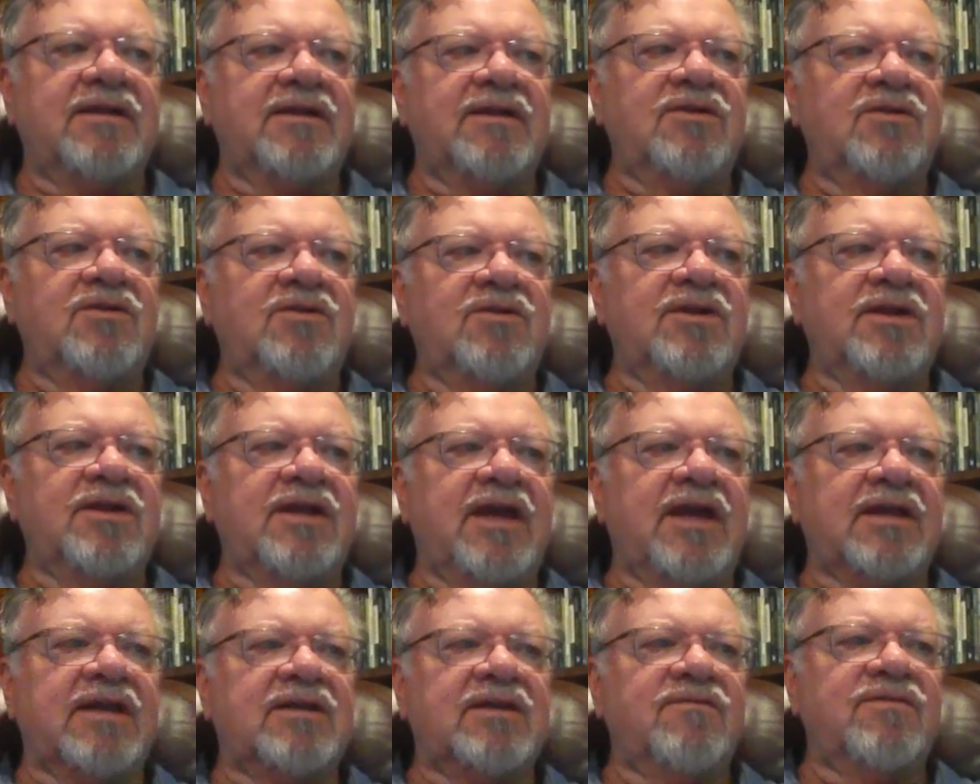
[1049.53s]

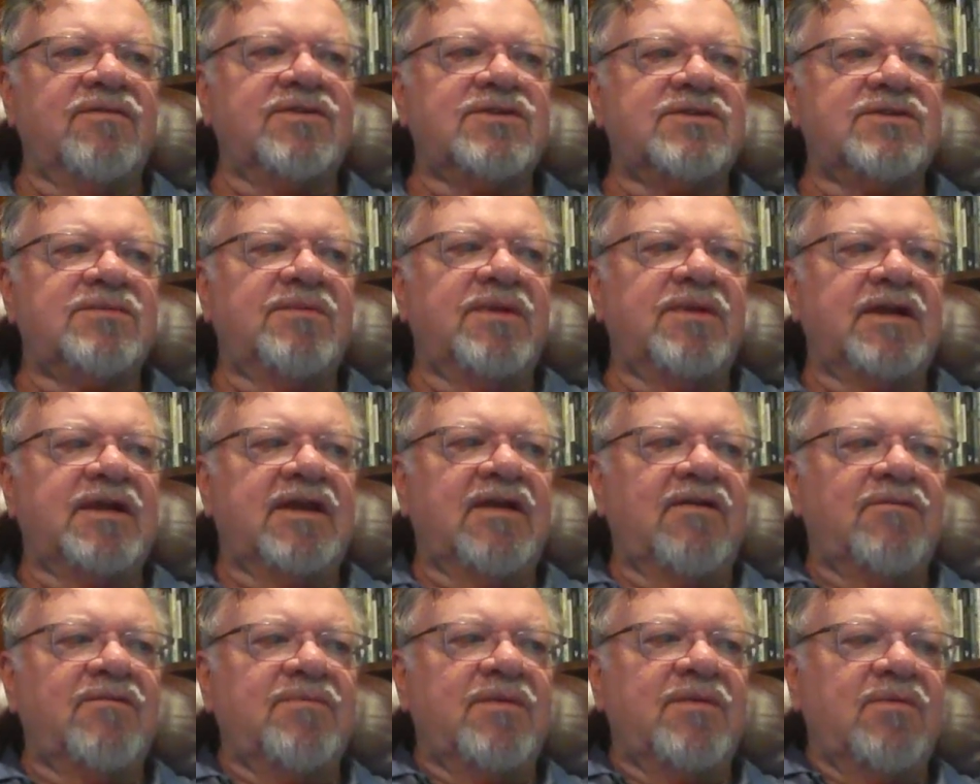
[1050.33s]
union activism and
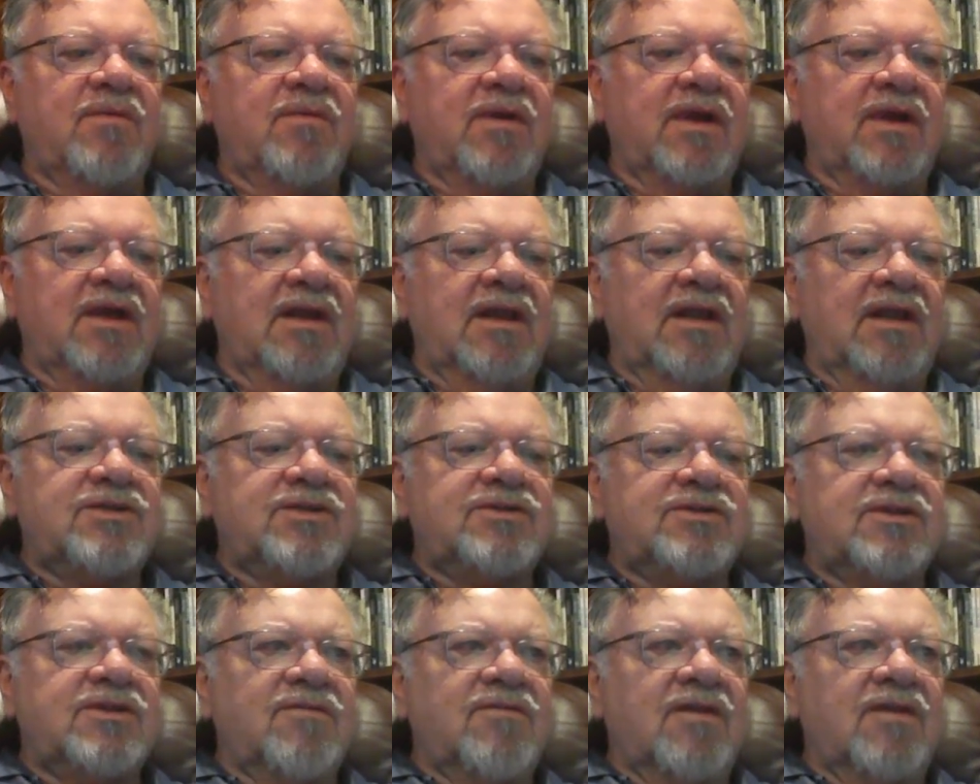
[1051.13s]
government
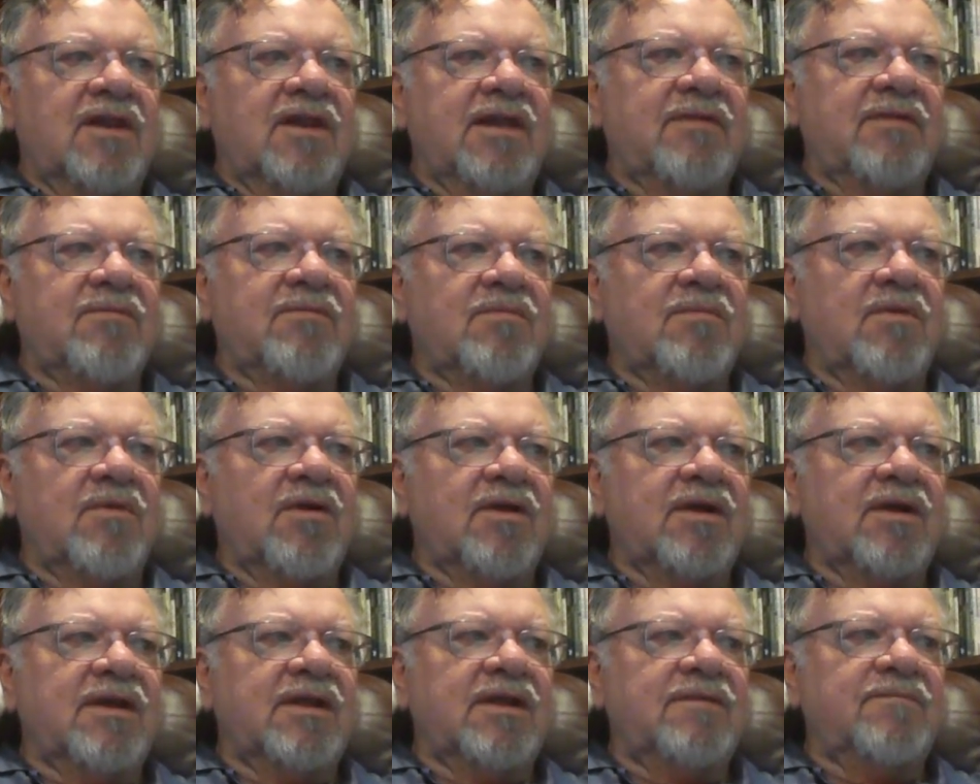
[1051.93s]
regulation of the labor
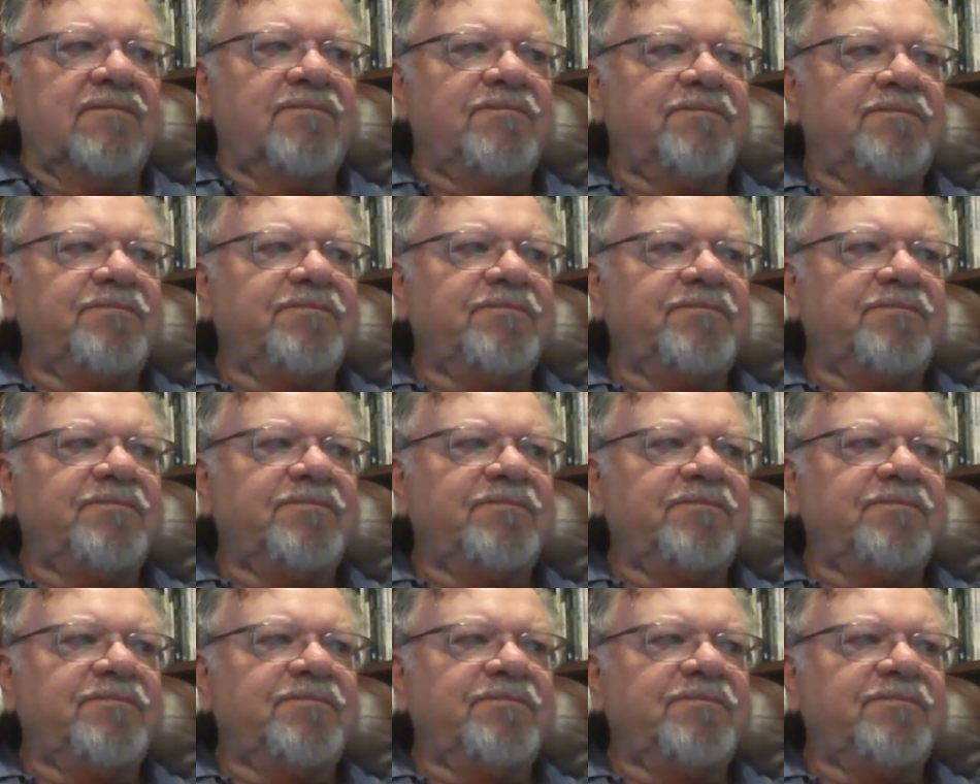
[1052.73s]
market.